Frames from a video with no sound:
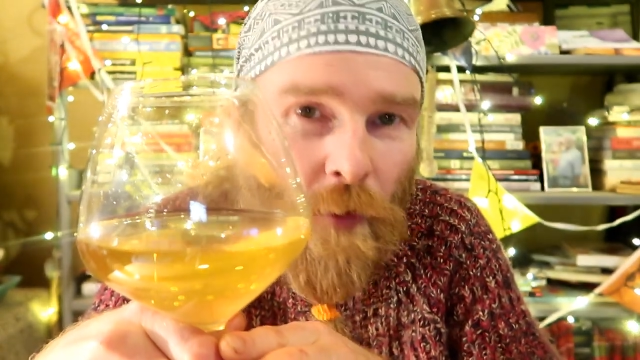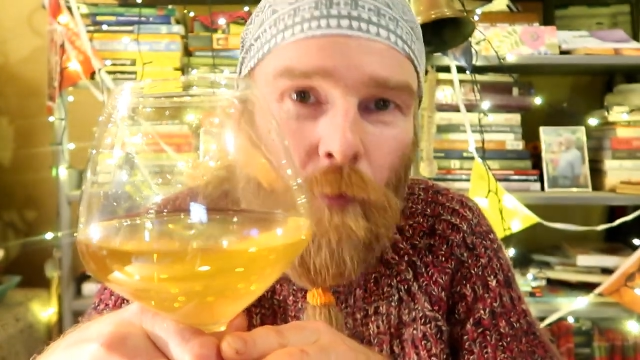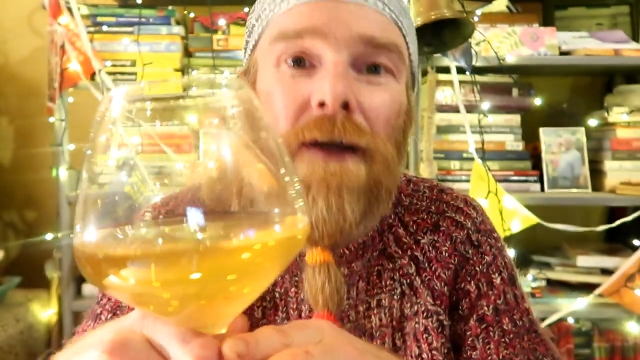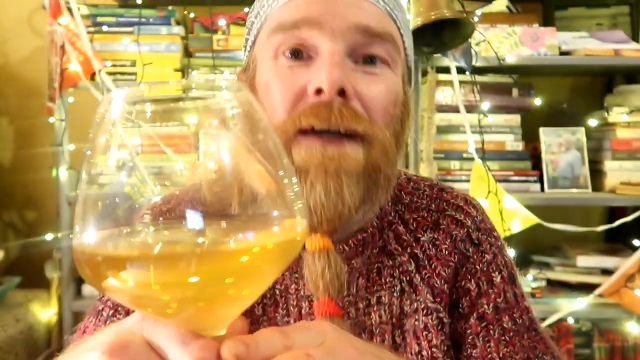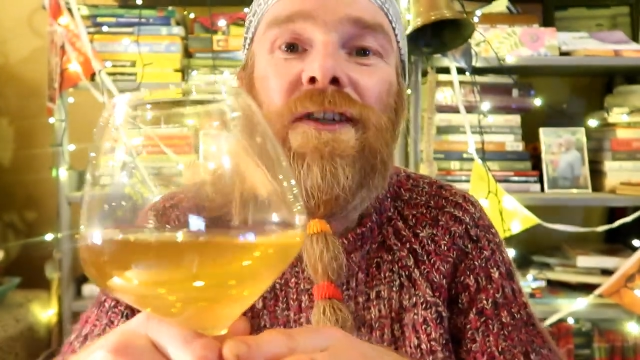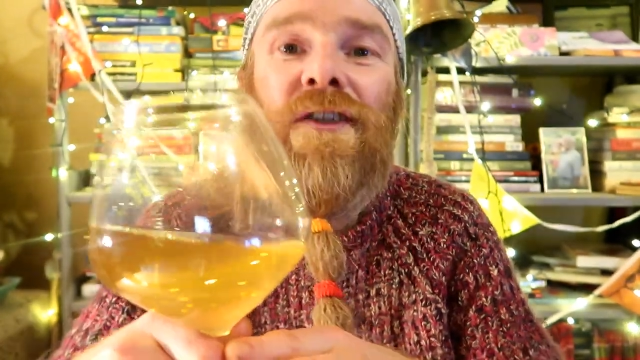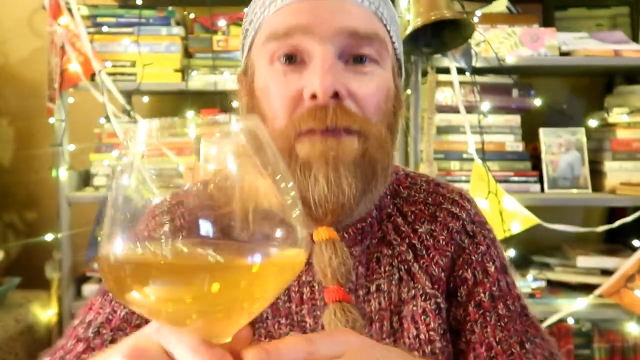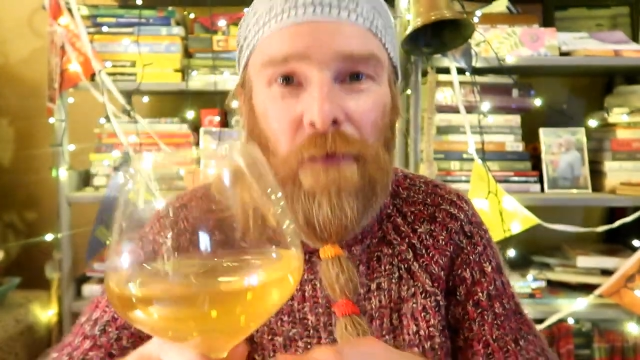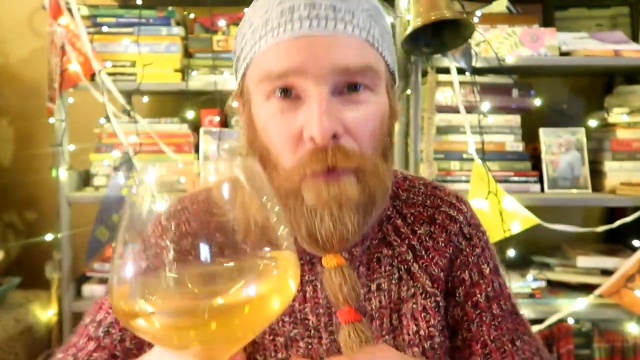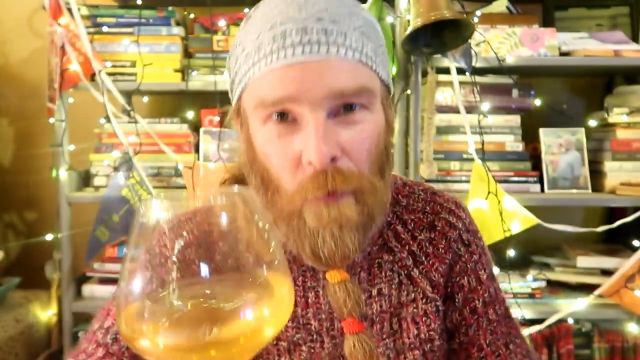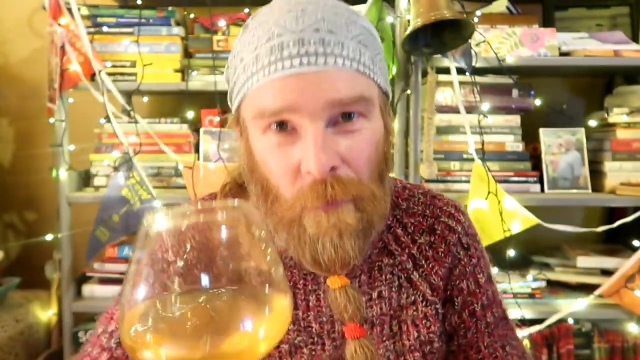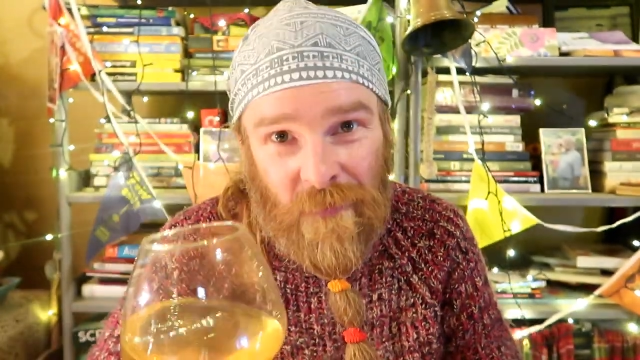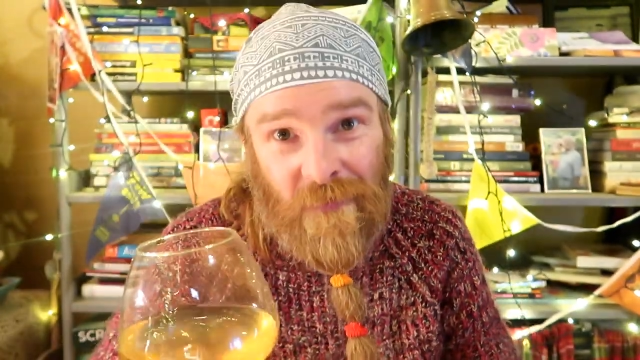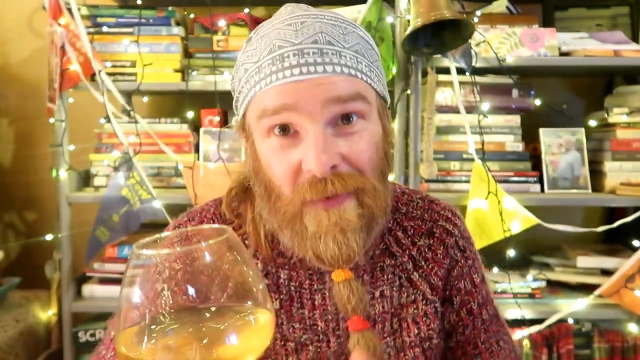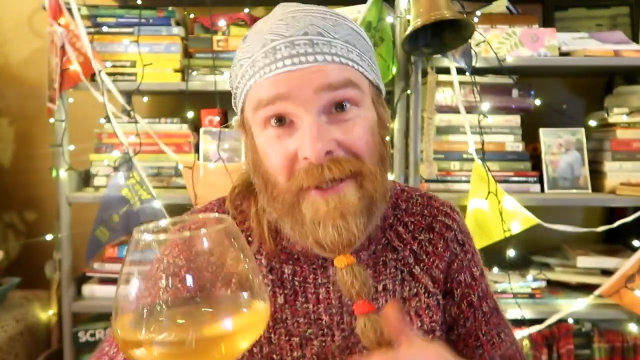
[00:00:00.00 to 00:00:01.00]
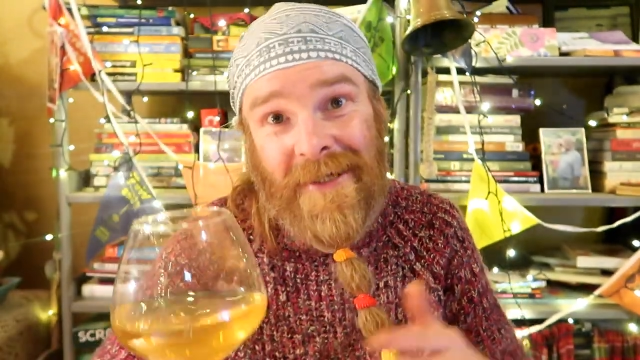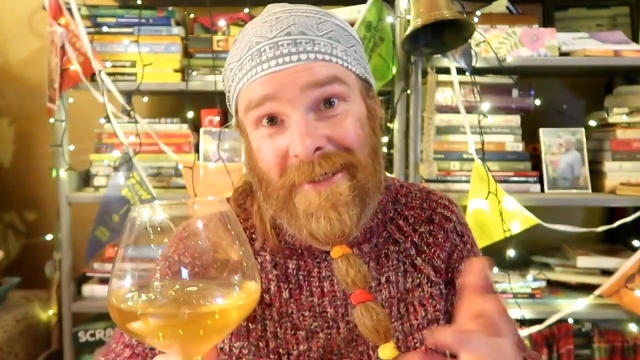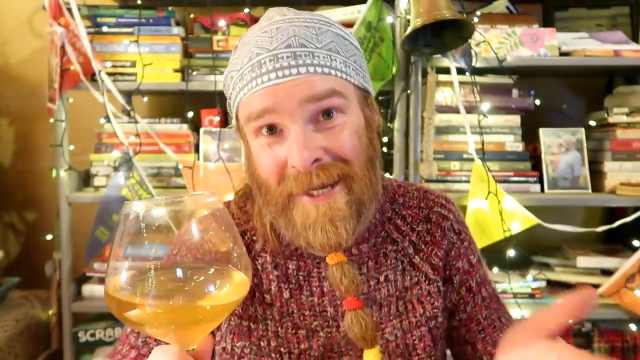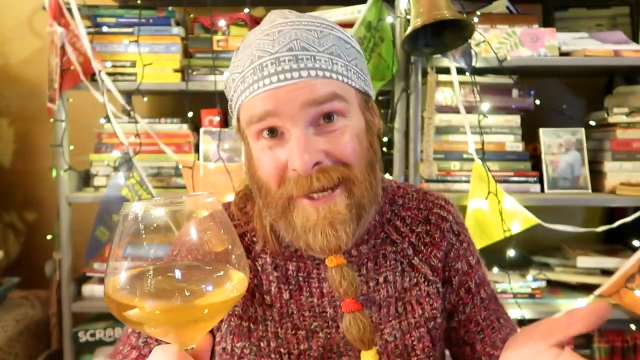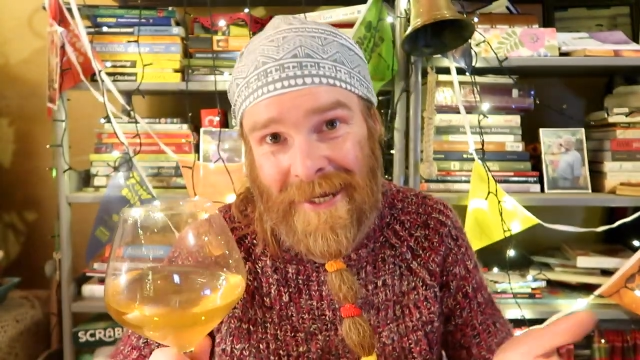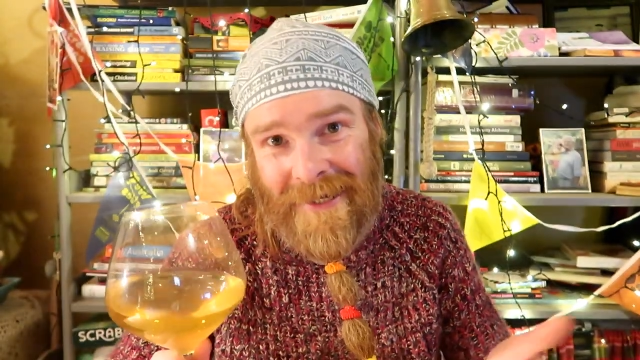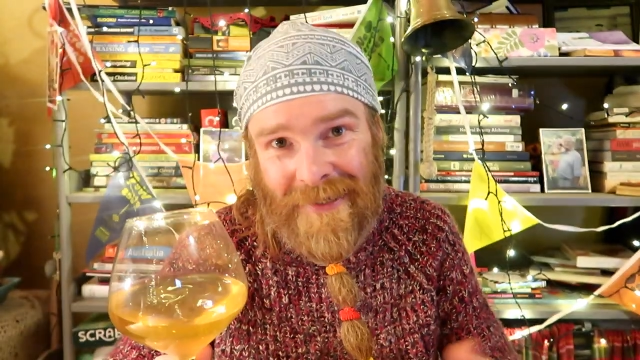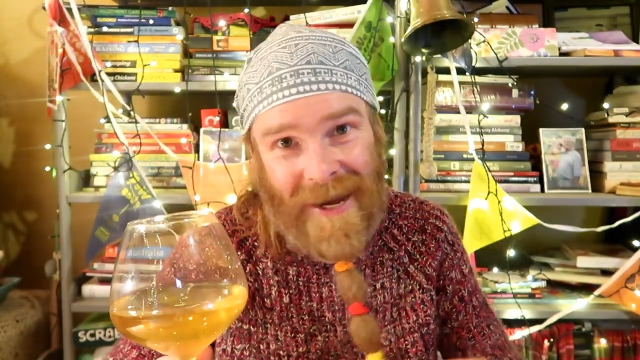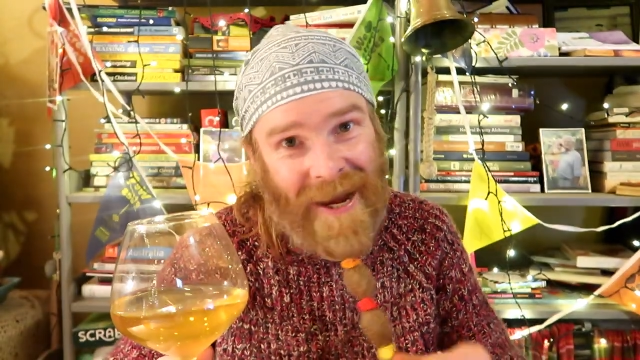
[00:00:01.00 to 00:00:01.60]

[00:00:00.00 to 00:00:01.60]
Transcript: which of course they did,